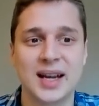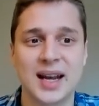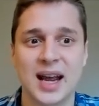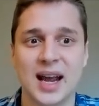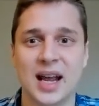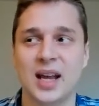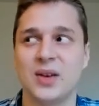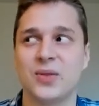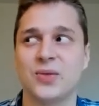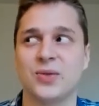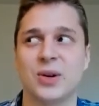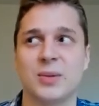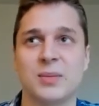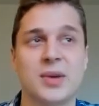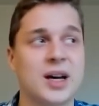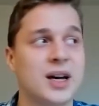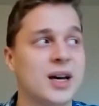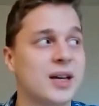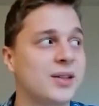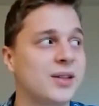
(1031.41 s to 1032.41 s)
and from
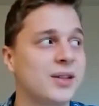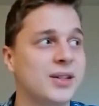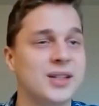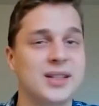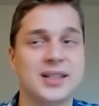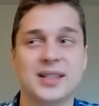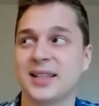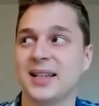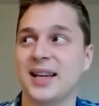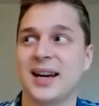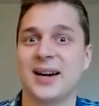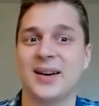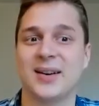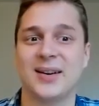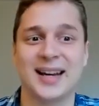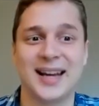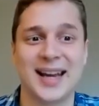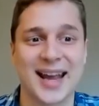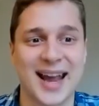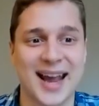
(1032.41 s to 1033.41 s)
other scary
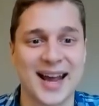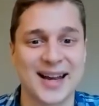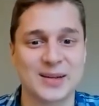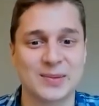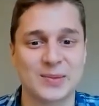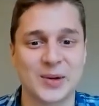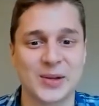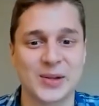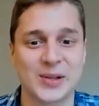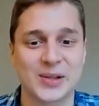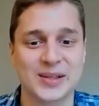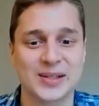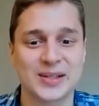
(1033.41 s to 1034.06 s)
animals.